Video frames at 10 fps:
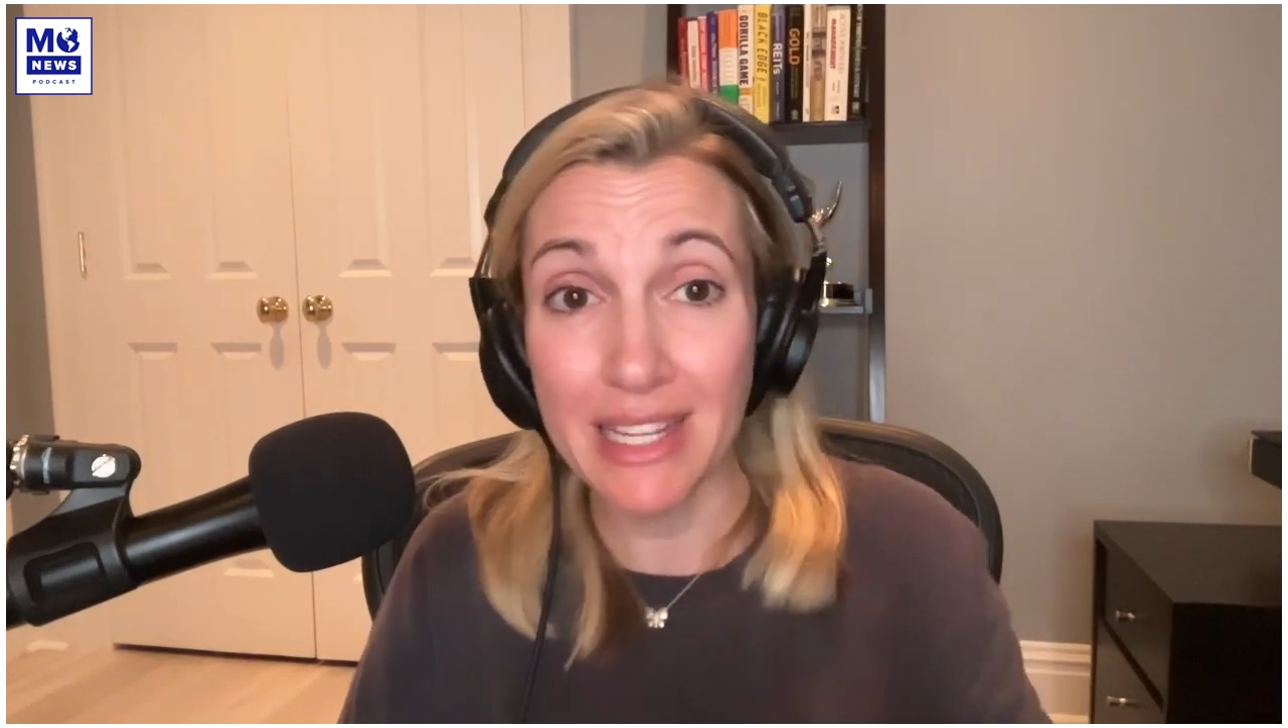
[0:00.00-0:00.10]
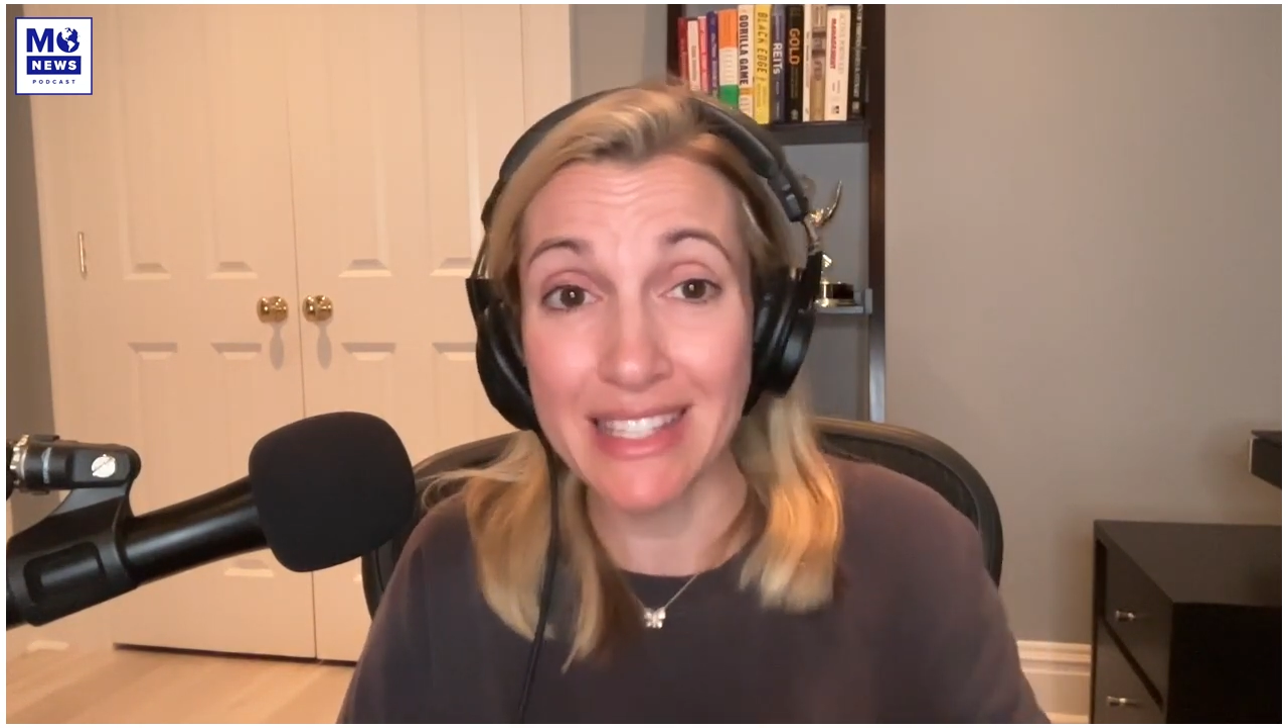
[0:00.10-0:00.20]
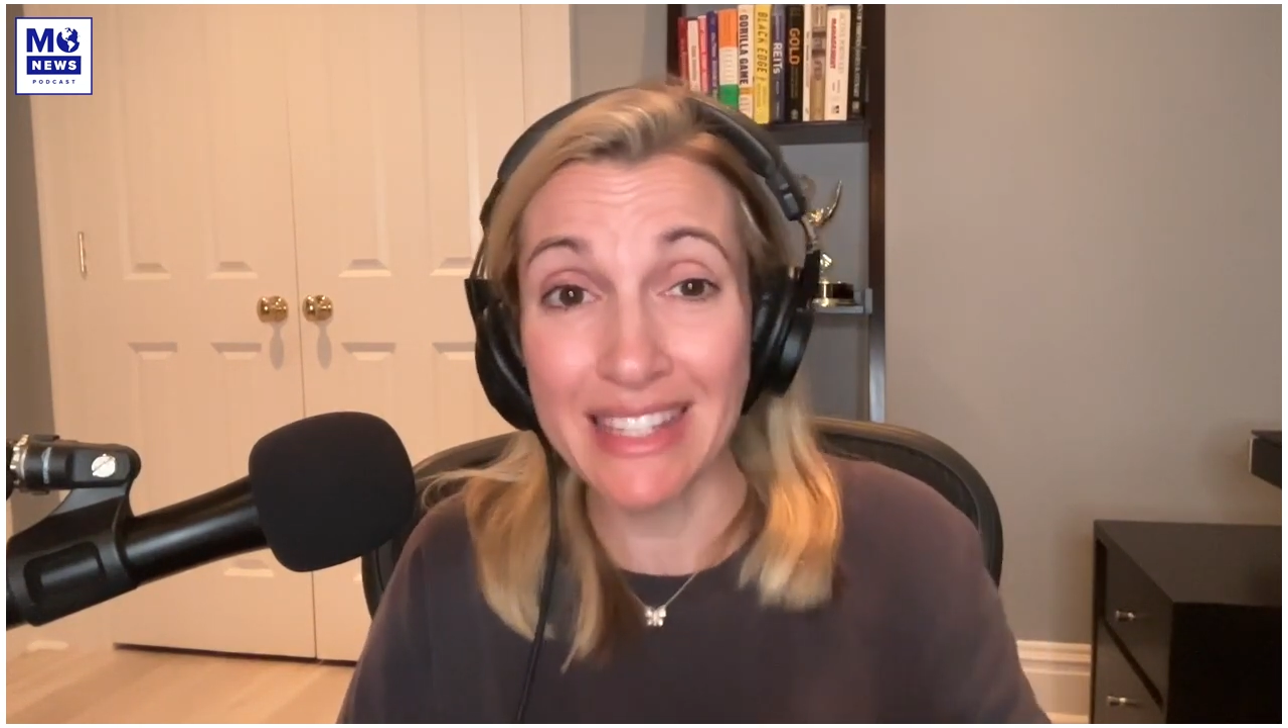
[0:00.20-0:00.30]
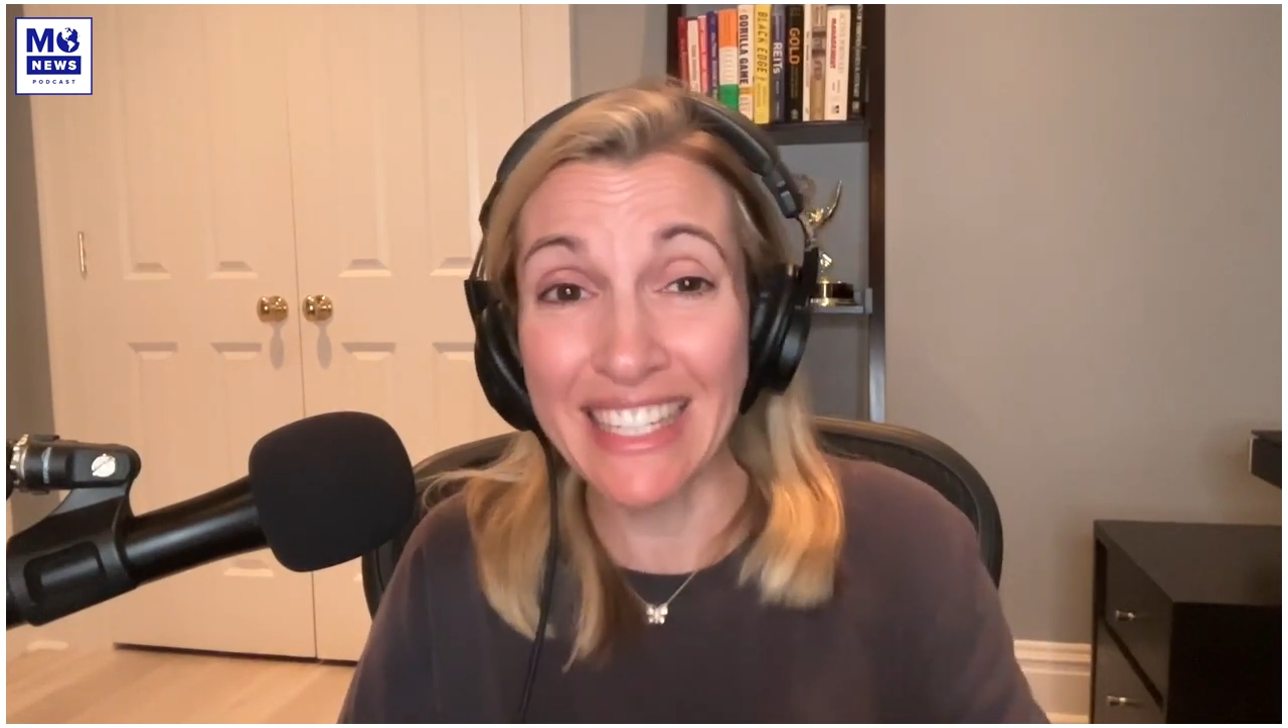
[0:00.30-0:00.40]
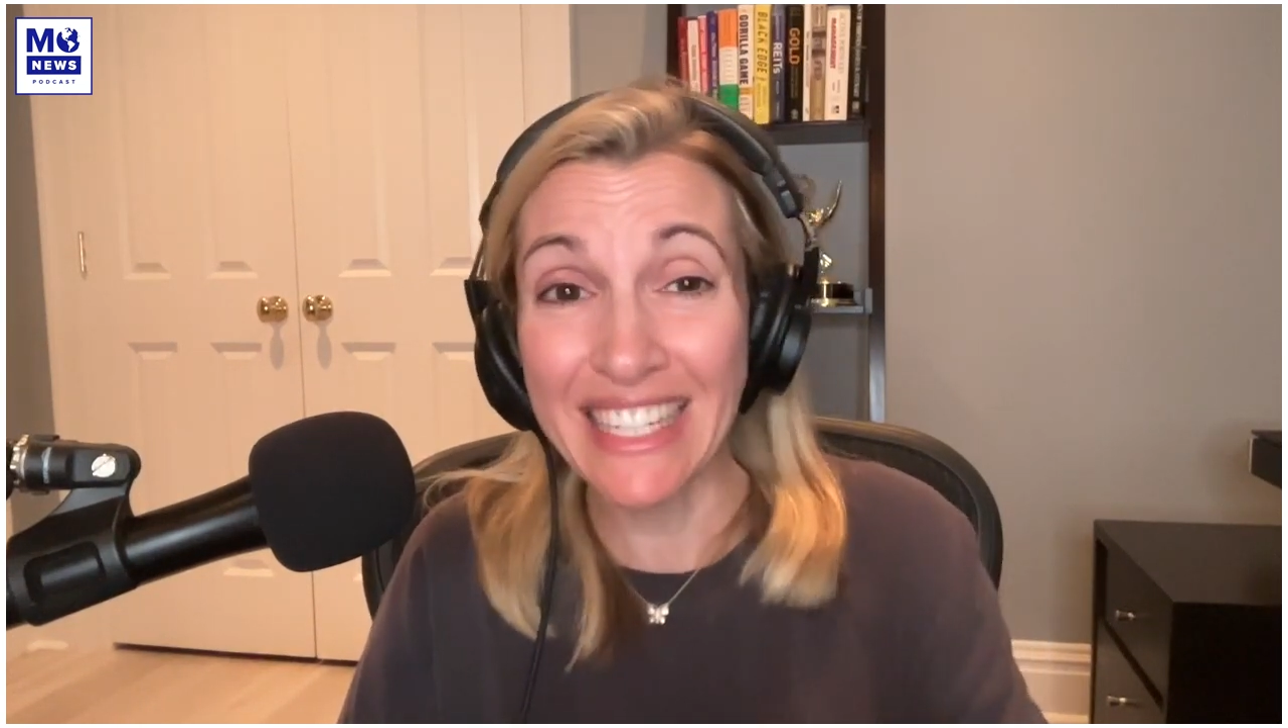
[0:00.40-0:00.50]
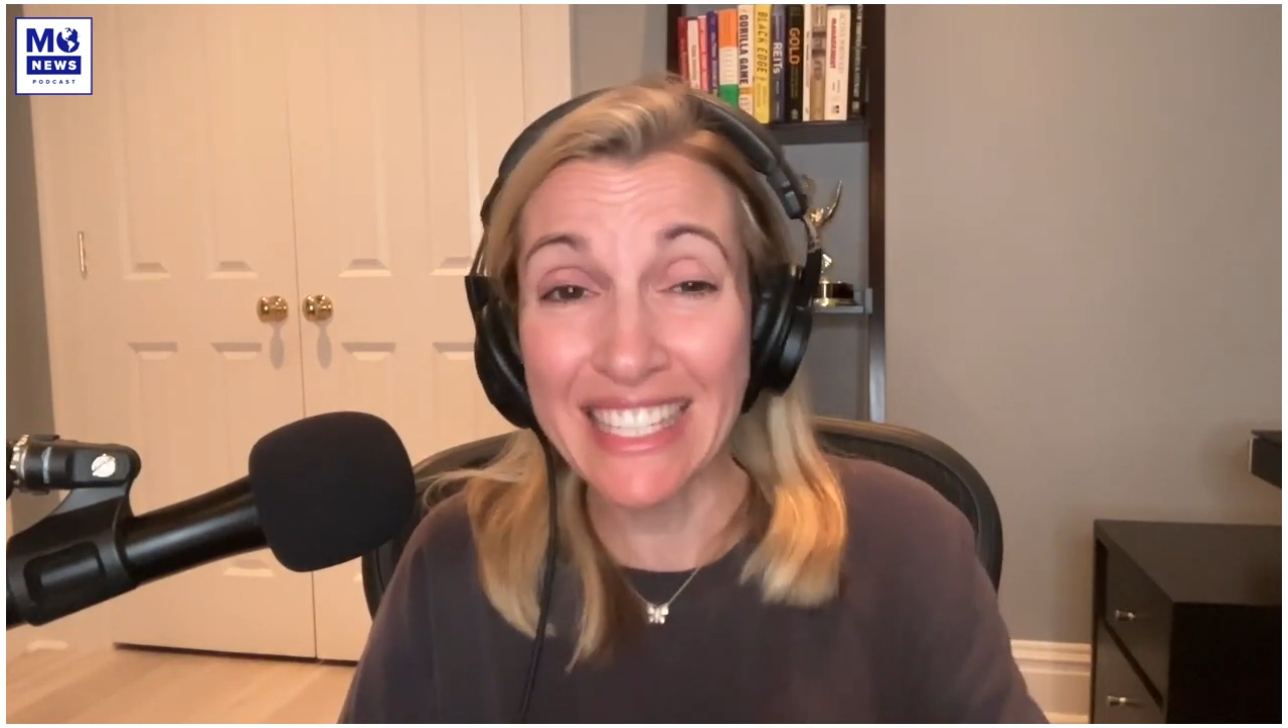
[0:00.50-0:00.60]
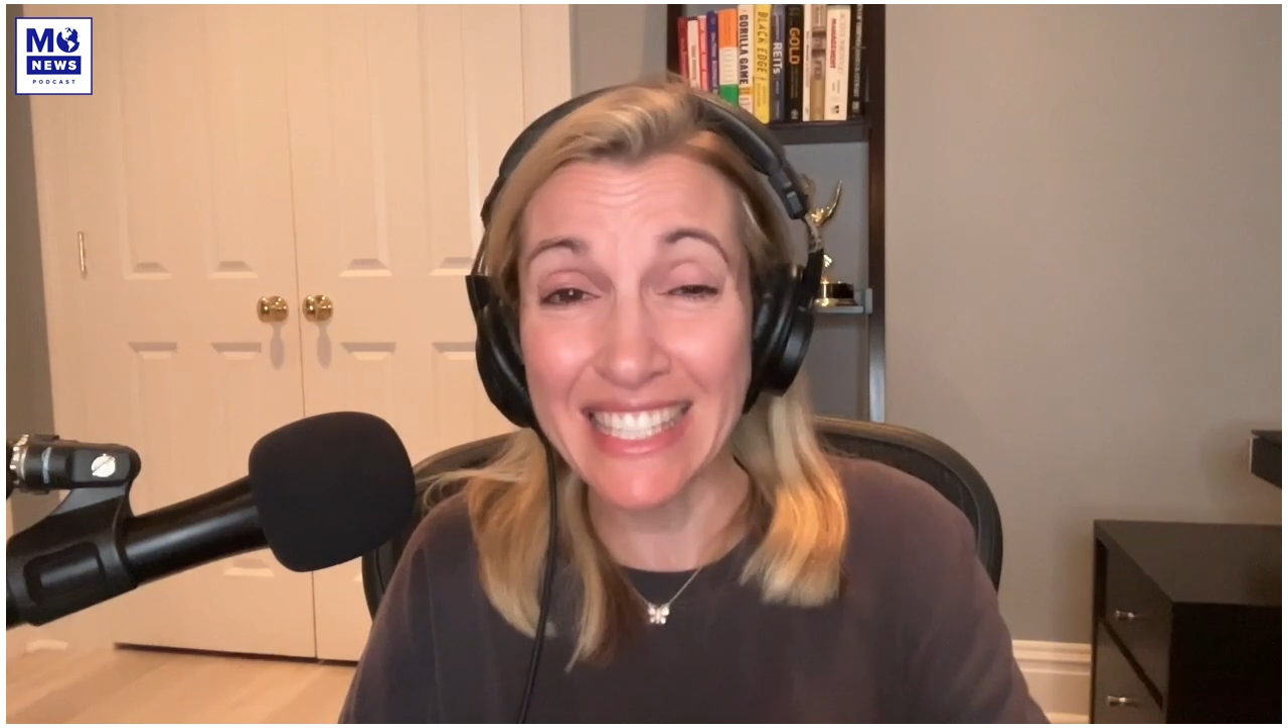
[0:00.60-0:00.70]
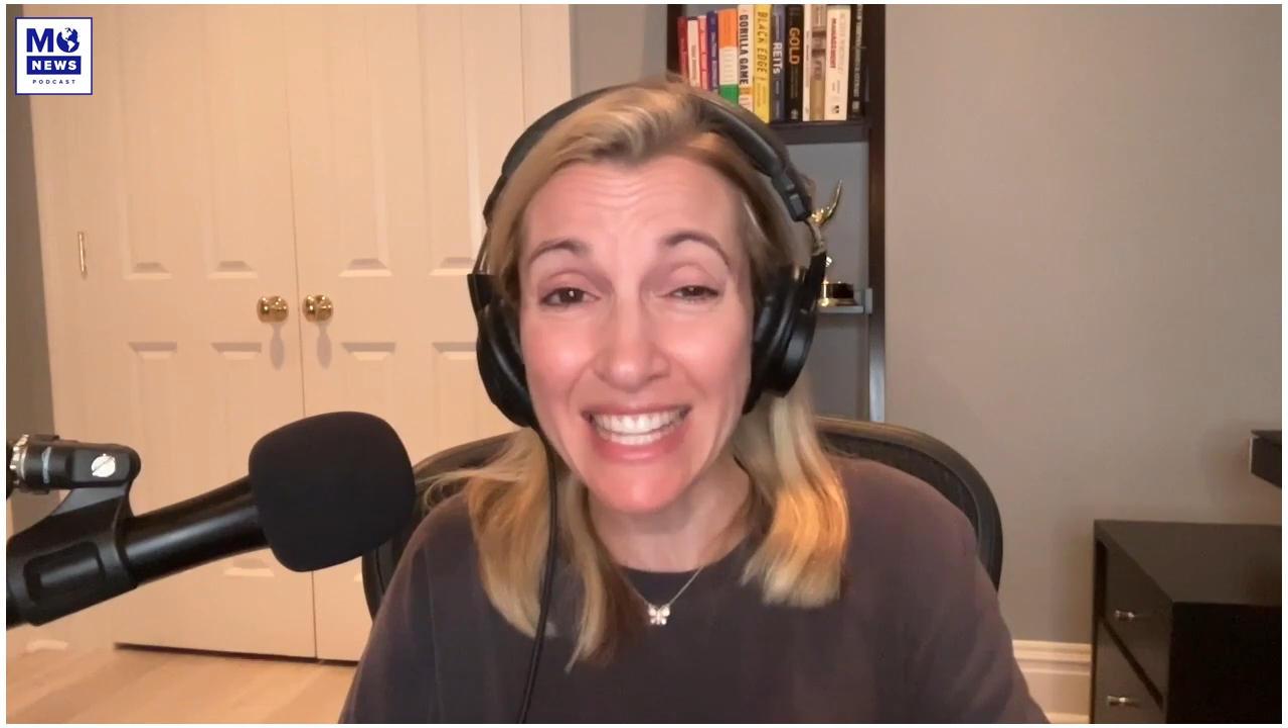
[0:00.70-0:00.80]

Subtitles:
has links